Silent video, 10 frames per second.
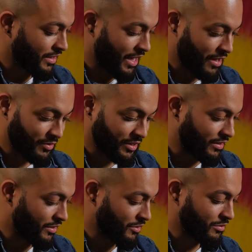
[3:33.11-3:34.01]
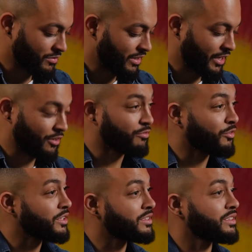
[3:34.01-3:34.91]
having, layered
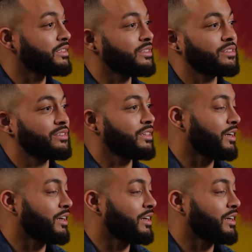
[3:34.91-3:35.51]
voices.